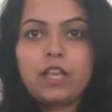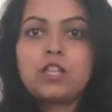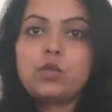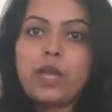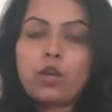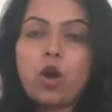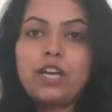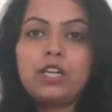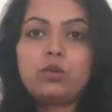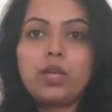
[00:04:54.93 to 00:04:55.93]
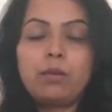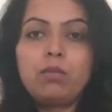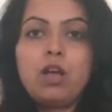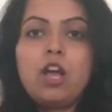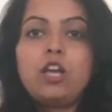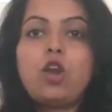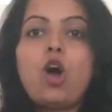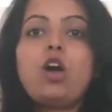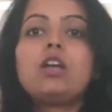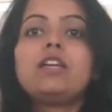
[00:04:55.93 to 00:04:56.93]
So according to him,
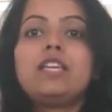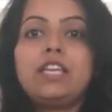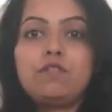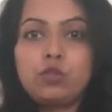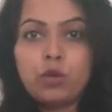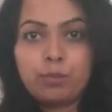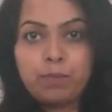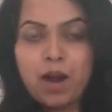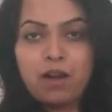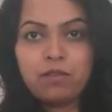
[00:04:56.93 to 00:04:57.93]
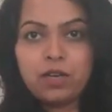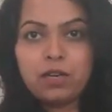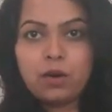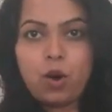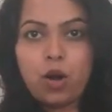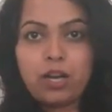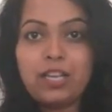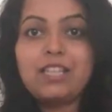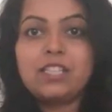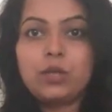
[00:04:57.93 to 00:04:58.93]
law gives you a power or
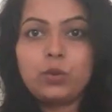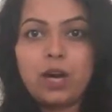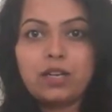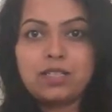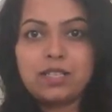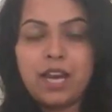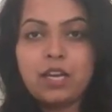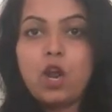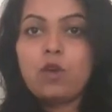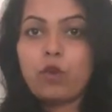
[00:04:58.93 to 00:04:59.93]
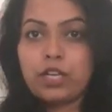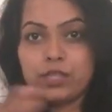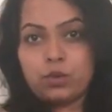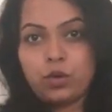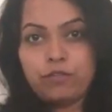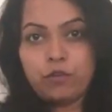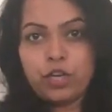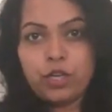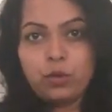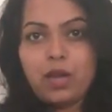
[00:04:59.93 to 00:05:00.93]
reason to understand what is good for
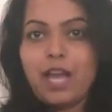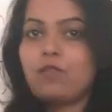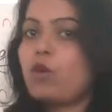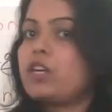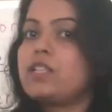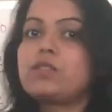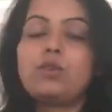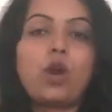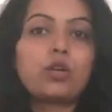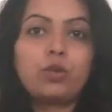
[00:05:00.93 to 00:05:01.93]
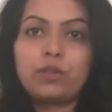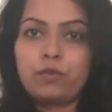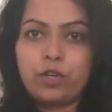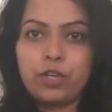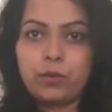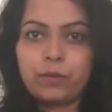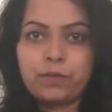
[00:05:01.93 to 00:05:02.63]
you and what is not good for you.